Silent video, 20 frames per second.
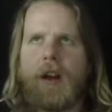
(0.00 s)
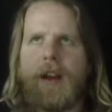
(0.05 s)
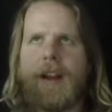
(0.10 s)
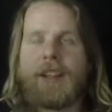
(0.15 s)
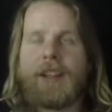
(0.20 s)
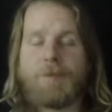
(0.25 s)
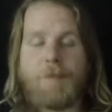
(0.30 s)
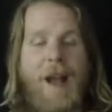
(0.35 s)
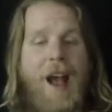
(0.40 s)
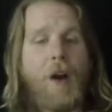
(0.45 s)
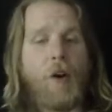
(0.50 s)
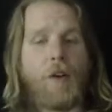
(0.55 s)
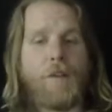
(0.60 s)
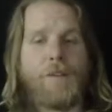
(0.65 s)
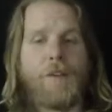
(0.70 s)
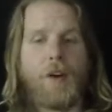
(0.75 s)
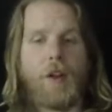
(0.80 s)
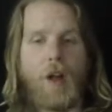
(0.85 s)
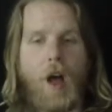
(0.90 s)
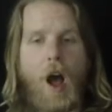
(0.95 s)
it's
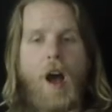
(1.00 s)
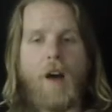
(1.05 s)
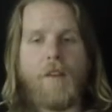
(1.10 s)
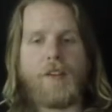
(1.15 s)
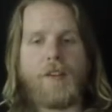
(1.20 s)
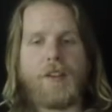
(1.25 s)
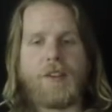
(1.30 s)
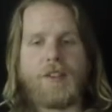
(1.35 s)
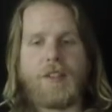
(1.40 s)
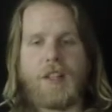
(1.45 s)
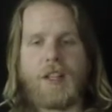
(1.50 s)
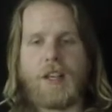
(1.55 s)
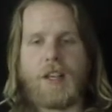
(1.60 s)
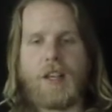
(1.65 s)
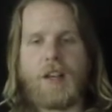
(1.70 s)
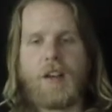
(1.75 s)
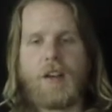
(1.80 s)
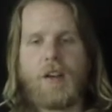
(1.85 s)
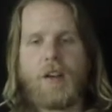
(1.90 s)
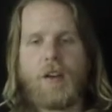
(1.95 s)
powerful,
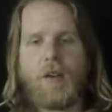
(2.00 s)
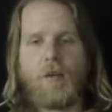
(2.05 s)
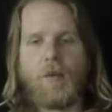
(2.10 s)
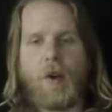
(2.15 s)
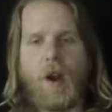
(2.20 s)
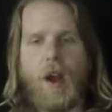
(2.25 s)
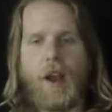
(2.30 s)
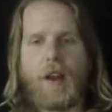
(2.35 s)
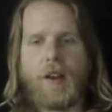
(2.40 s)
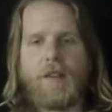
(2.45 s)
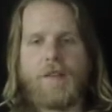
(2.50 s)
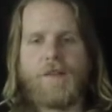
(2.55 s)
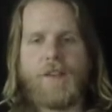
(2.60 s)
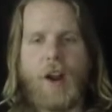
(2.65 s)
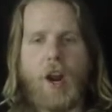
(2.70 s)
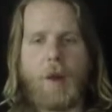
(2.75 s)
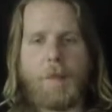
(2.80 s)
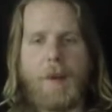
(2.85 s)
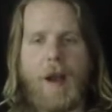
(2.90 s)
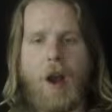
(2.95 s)
obviously, right?
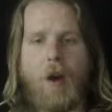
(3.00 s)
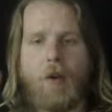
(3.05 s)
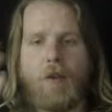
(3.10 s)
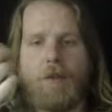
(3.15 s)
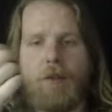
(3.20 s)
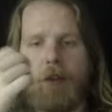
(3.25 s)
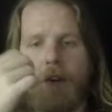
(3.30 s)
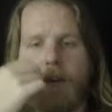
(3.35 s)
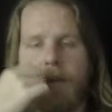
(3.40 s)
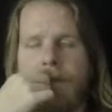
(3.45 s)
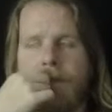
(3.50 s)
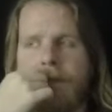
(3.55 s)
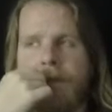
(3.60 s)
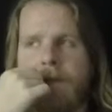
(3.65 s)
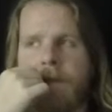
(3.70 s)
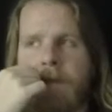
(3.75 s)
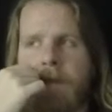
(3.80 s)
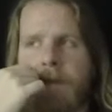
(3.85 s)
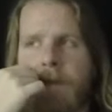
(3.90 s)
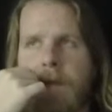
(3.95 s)
Very powerful.
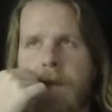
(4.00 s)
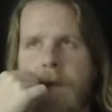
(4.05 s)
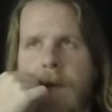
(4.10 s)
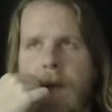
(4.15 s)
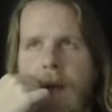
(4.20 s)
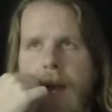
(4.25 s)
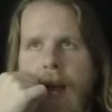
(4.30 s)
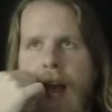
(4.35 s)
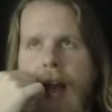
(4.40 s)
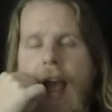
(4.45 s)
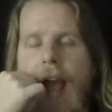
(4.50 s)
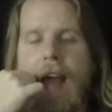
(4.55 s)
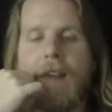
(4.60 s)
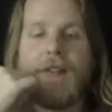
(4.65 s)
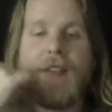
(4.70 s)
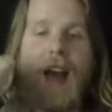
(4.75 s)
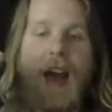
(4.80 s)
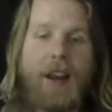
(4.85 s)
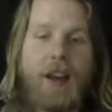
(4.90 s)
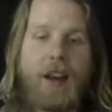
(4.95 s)

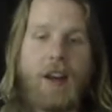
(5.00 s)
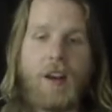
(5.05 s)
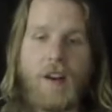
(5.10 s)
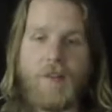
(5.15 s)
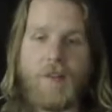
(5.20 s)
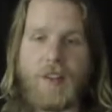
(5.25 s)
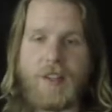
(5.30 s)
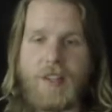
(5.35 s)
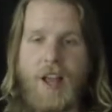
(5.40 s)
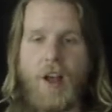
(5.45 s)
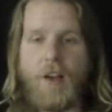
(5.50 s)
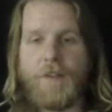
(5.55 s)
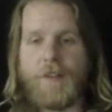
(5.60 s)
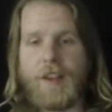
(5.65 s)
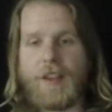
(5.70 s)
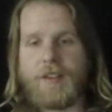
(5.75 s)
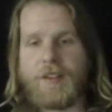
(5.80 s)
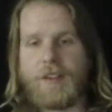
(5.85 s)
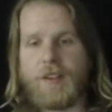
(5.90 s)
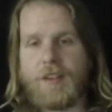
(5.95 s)
And that in and of itself
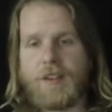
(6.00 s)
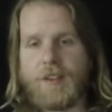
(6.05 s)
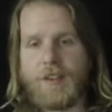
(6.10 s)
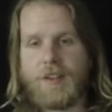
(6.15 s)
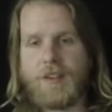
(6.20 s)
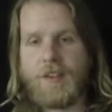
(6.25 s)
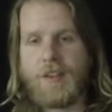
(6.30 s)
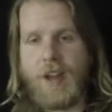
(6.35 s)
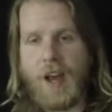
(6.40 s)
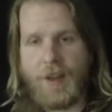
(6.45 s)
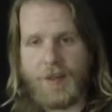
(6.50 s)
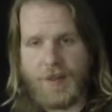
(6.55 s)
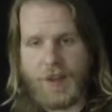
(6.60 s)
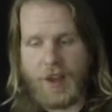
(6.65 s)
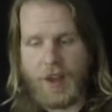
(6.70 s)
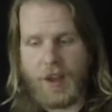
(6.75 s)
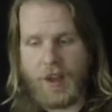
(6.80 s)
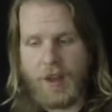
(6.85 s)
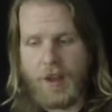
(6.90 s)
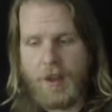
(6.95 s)
isn't
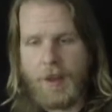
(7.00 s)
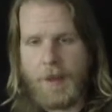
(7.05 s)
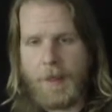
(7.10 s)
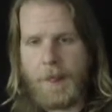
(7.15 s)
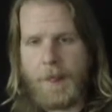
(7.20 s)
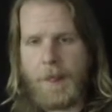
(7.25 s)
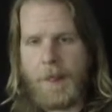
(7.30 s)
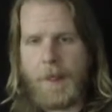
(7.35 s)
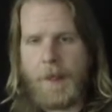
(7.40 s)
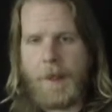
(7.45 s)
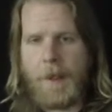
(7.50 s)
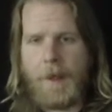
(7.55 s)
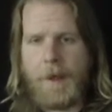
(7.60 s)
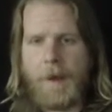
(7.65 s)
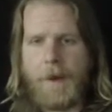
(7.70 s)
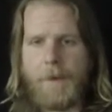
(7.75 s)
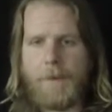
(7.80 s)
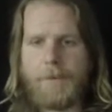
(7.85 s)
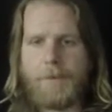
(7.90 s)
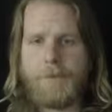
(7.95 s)
nothing.
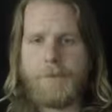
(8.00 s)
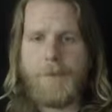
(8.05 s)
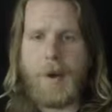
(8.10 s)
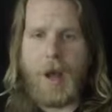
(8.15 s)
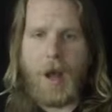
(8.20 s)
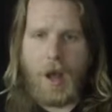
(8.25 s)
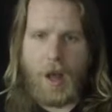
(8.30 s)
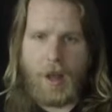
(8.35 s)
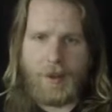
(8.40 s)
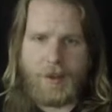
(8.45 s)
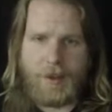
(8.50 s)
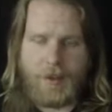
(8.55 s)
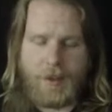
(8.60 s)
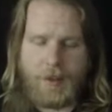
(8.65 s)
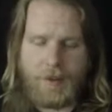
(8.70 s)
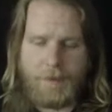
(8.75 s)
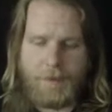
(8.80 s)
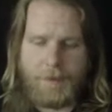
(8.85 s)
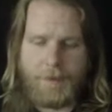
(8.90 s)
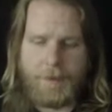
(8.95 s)
But